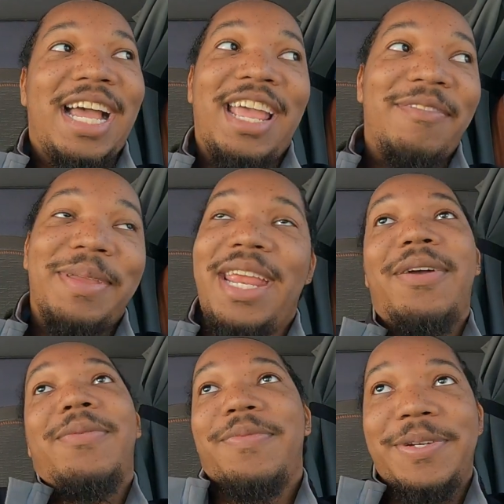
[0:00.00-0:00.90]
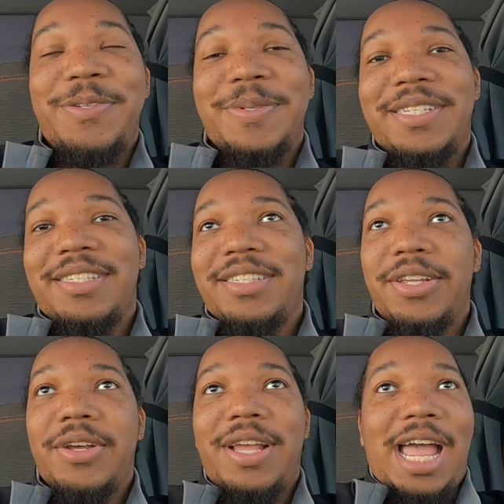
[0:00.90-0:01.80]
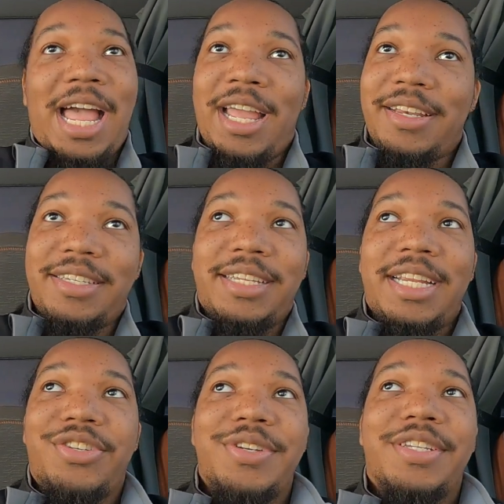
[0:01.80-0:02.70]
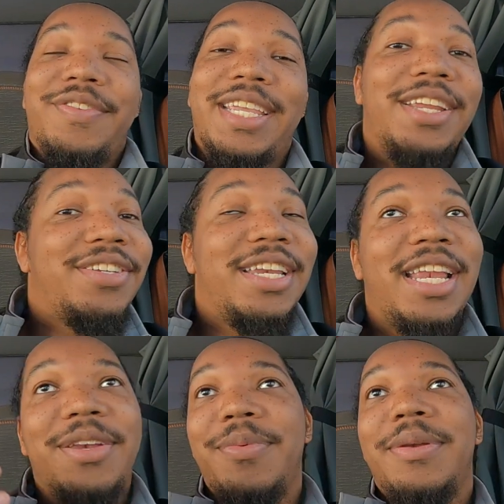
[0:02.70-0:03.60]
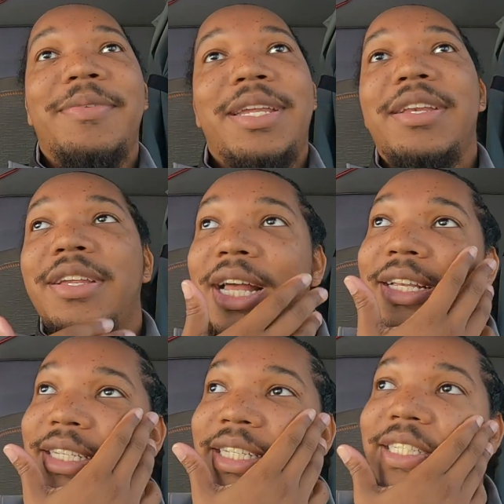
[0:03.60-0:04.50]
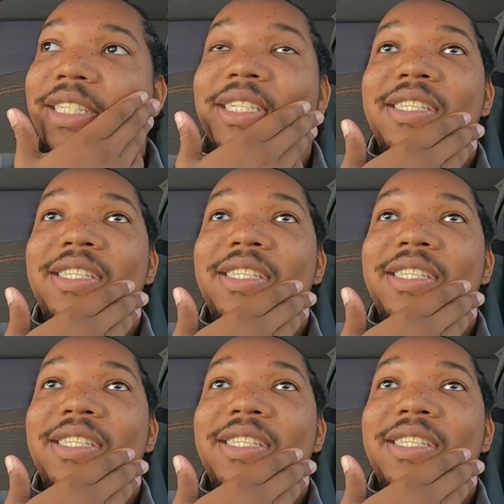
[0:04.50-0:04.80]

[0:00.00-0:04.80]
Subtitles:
I have been at home for 2 months. So I decided to treat it as a vacation. I didn't want to make any content.